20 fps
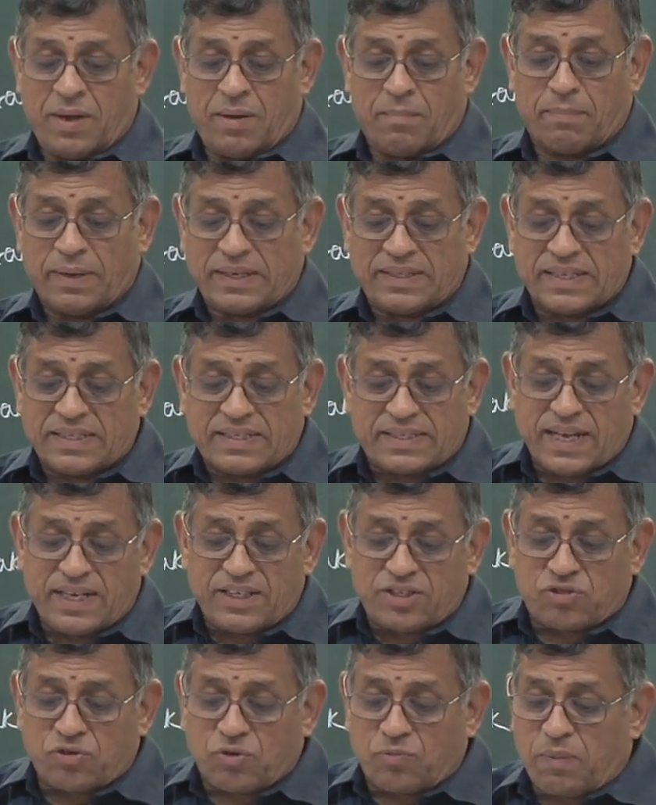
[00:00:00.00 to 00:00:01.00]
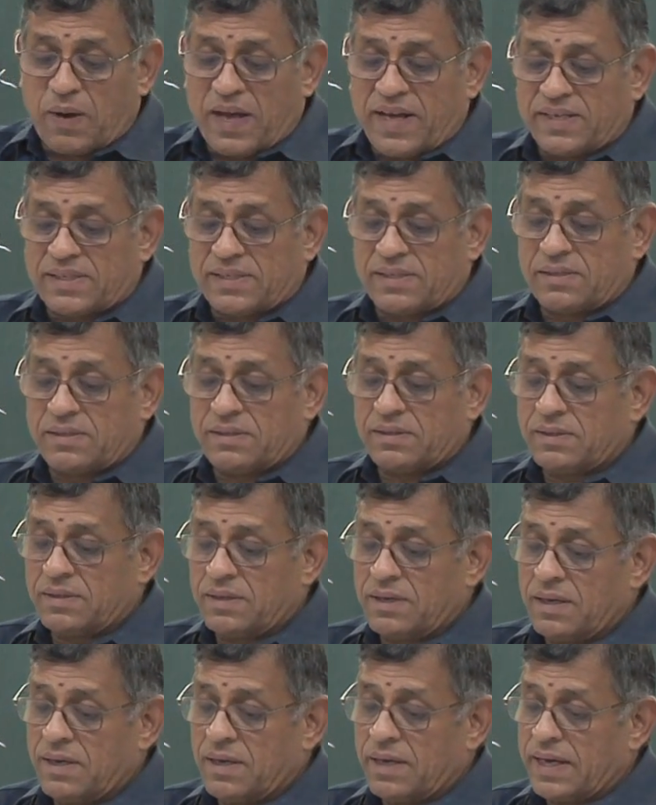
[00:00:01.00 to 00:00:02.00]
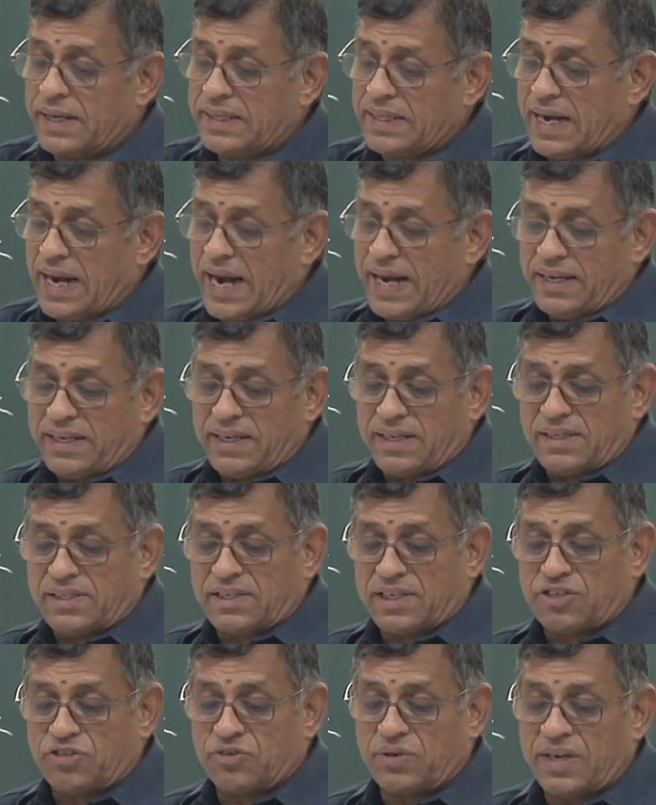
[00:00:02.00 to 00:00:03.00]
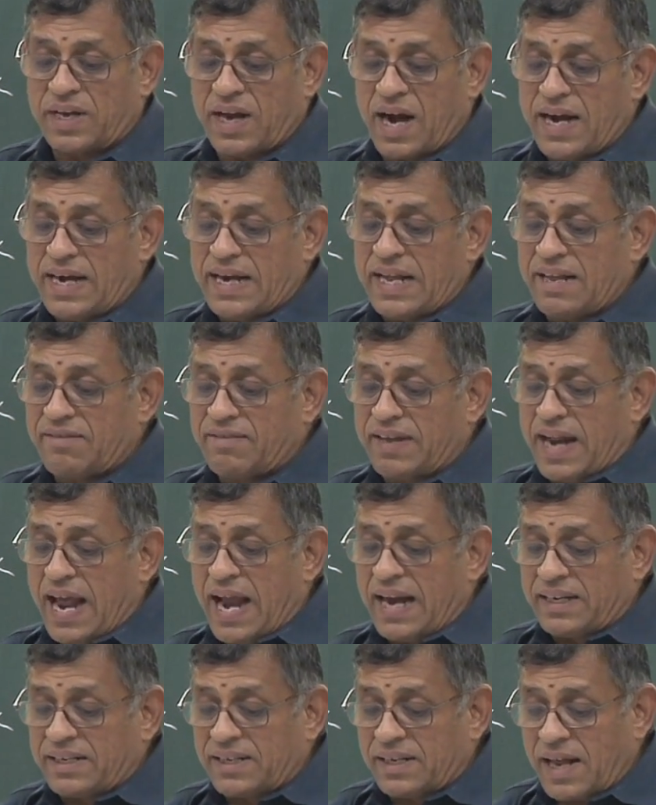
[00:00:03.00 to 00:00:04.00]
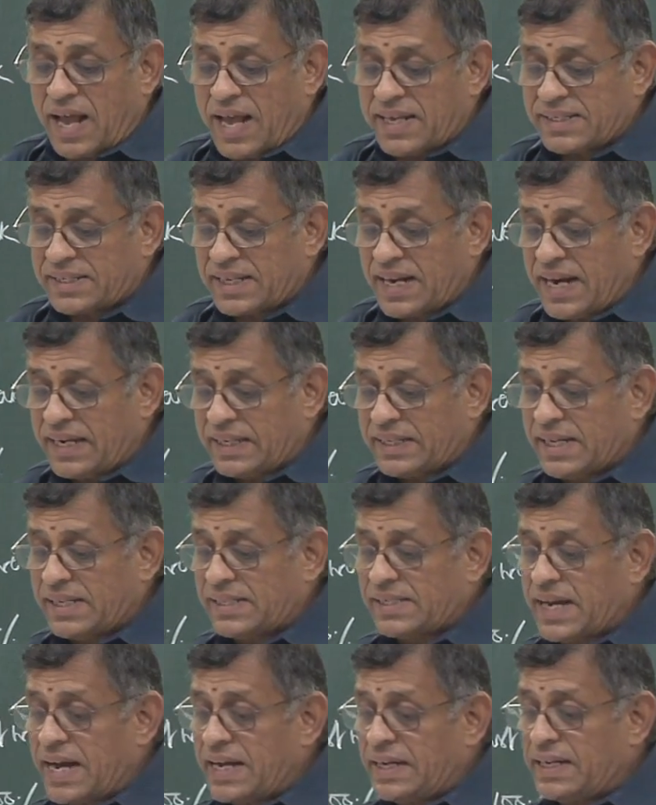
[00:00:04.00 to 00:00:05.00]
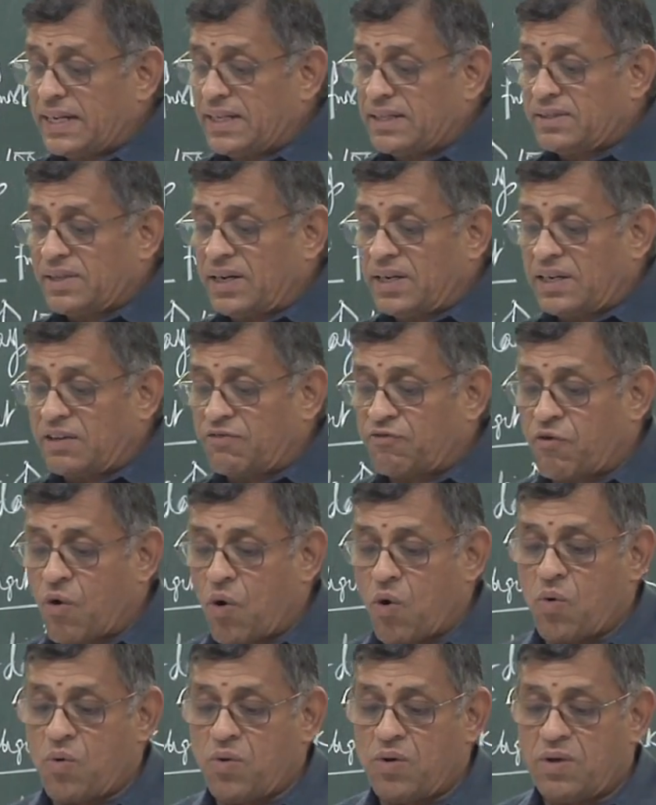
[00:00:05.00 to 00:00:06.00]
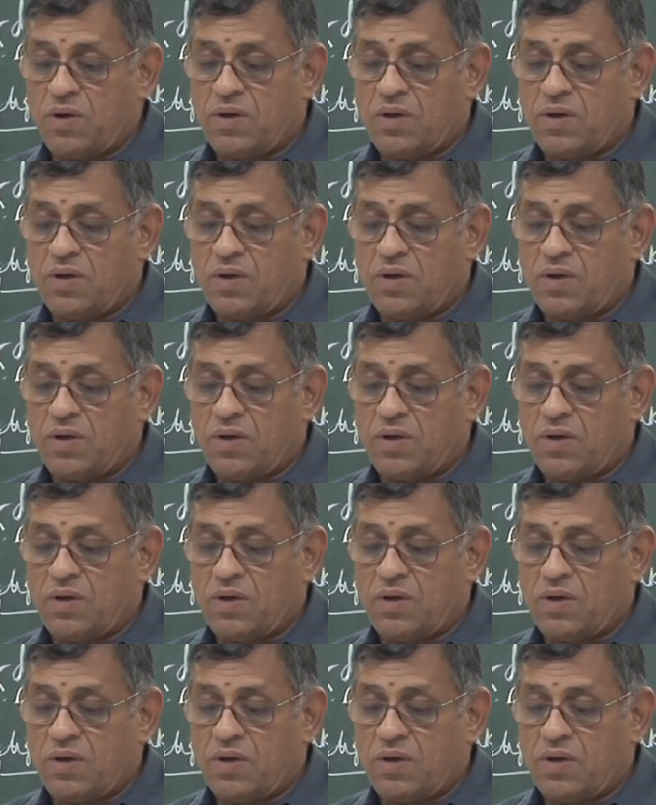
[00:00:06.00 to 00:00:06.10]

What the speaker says: But this change took place in the 19th century, and even at as late as 1834,